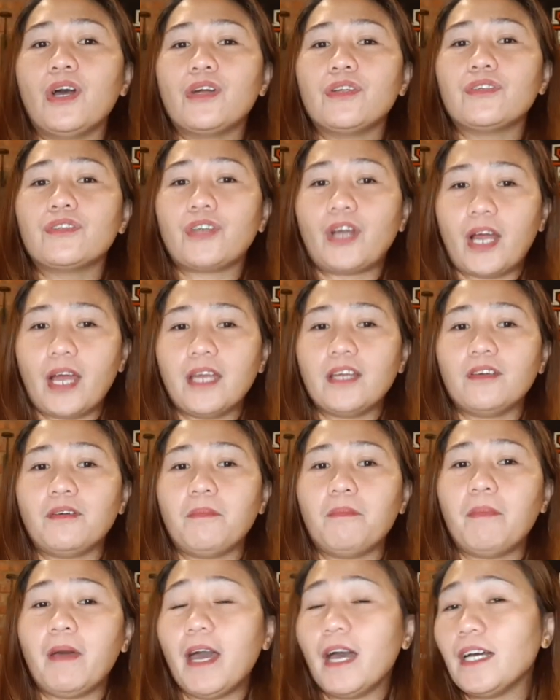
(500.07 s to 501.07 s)
try your
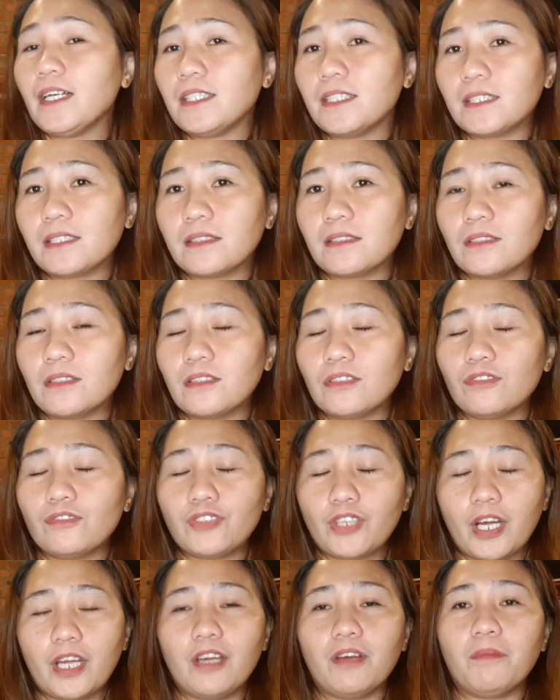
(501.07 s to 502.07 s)
best,
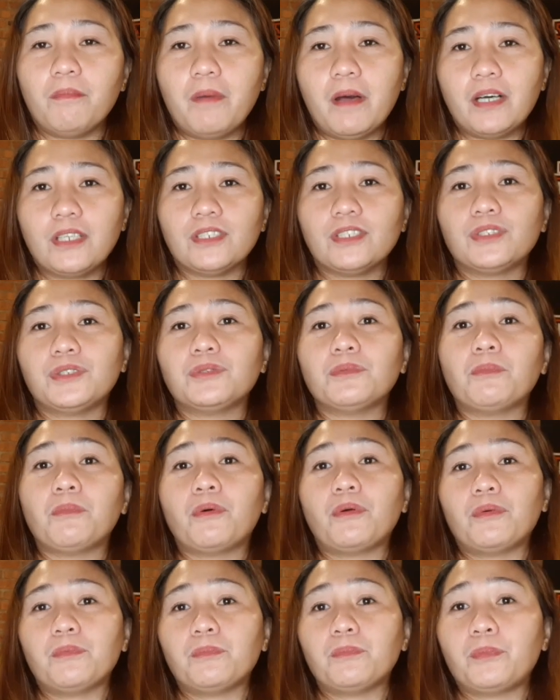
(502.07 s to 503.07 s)
try your best to
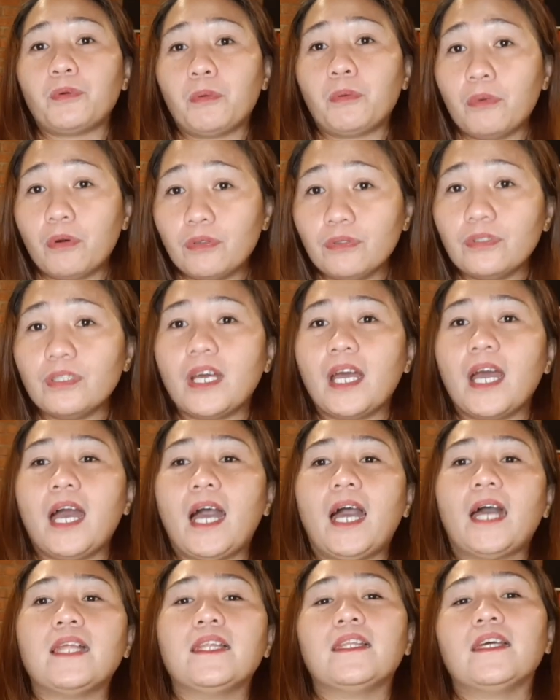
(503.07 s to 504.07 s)
more promote,
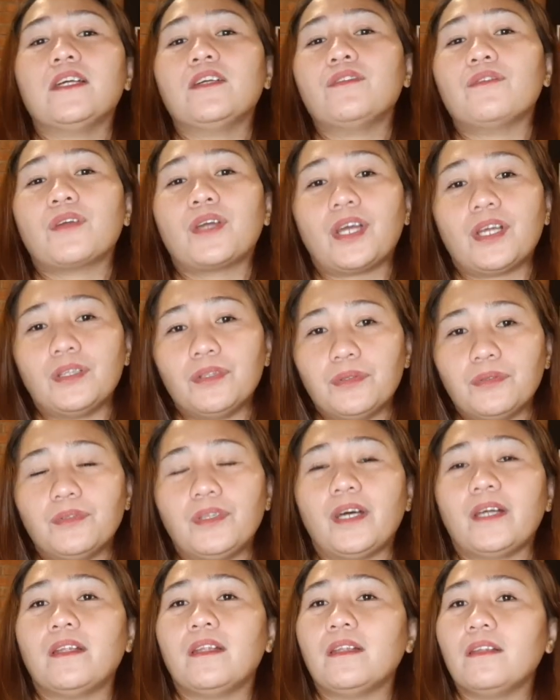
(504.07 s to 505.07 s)
and then you can do
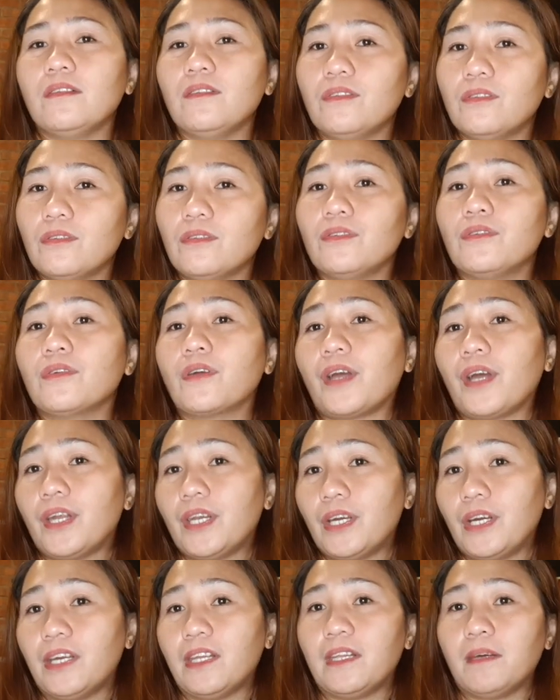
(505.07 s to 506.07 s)
that, you can
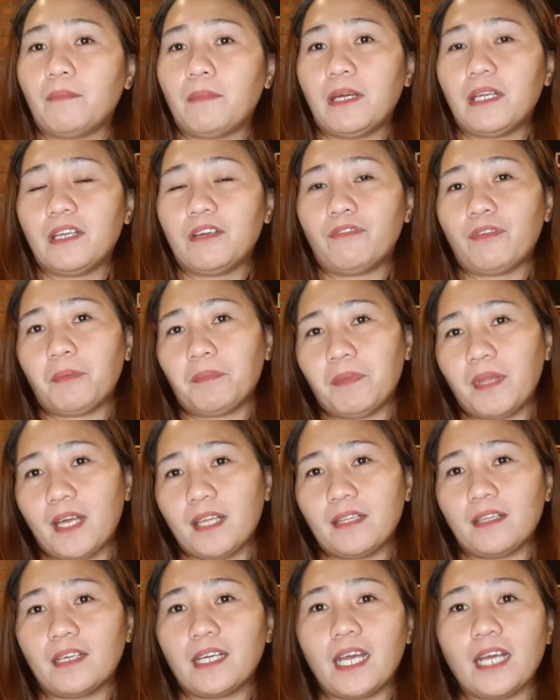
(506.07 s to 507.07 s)
earn the money from
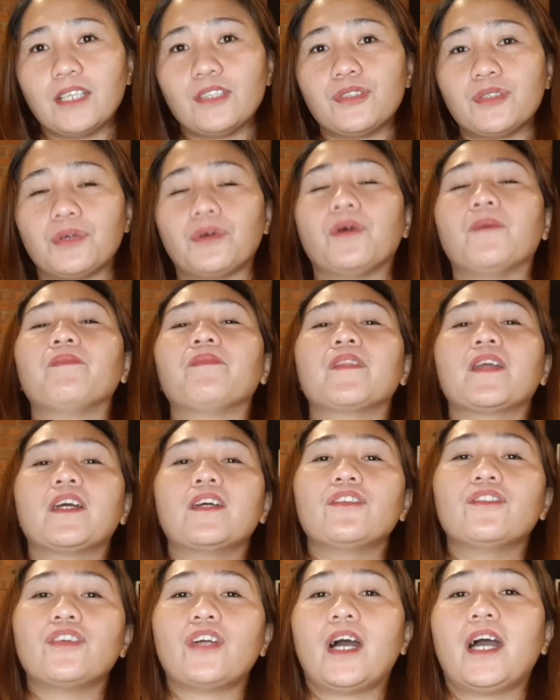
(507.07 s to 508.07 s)
that. Okay, so
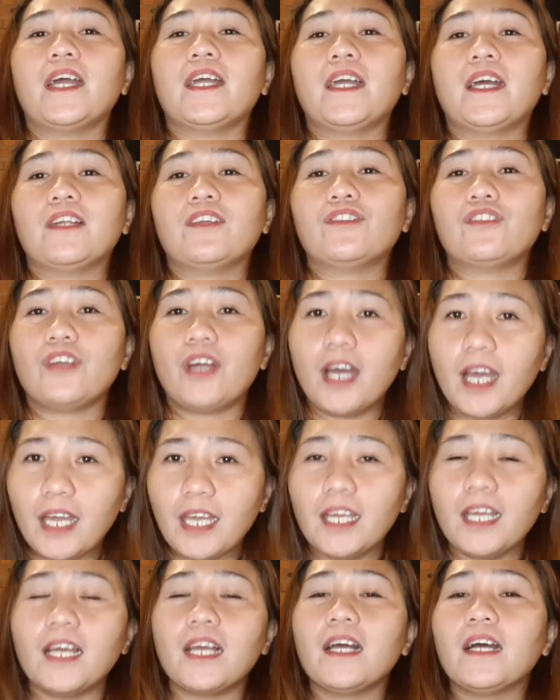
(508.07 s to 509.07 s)
try and
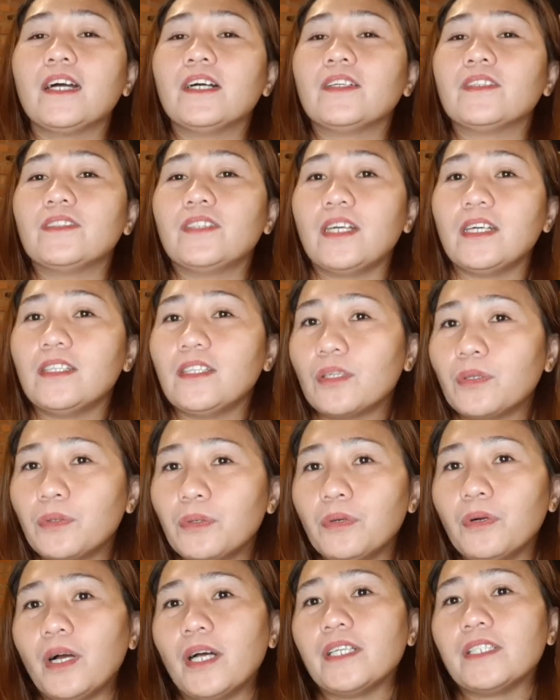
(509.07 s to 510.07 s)
try, then the
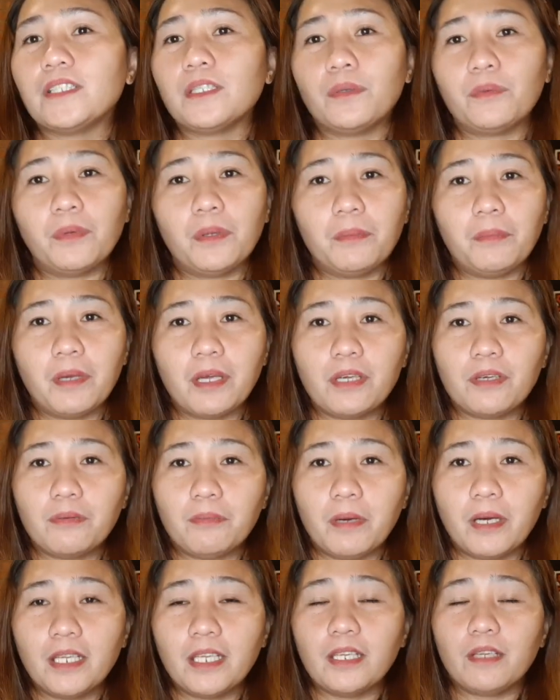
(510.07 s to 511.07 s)
Google AdSense will make you
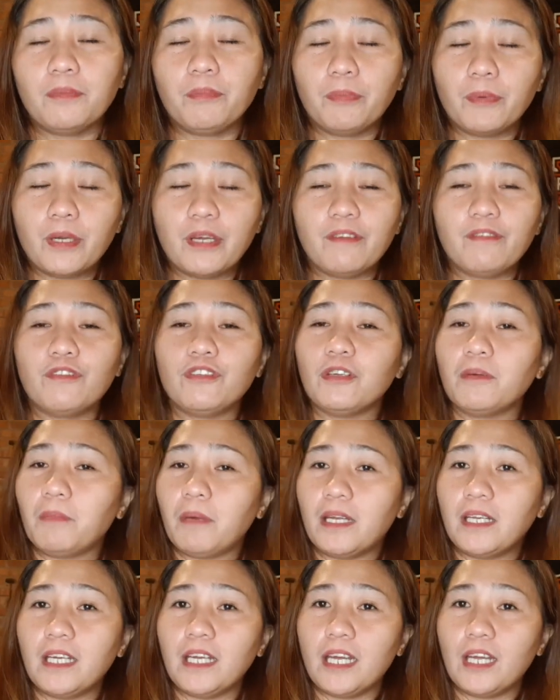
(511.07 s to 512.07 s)
money, give you the
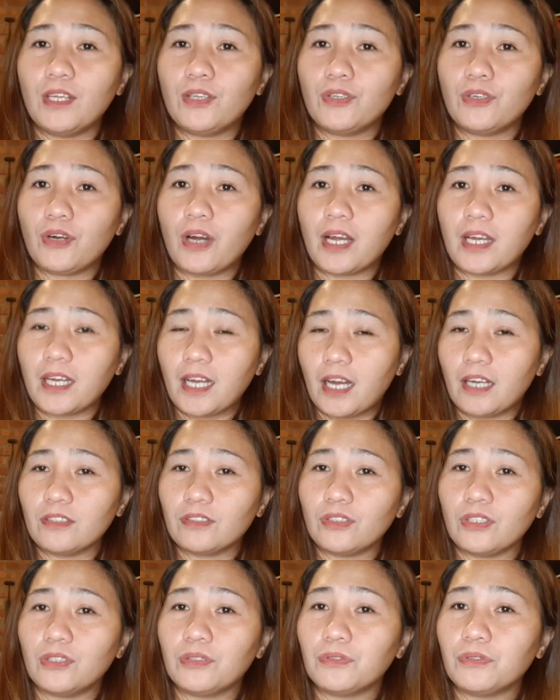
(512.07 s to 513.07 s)
money in your
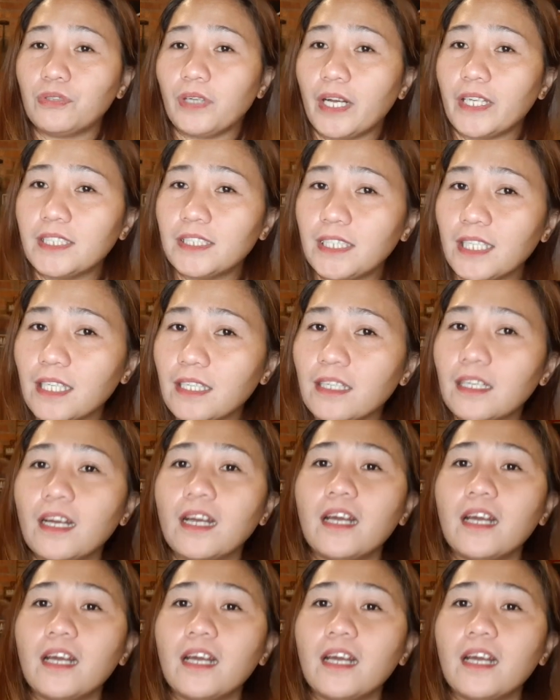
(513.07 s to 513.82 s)
account, the Google AdSense,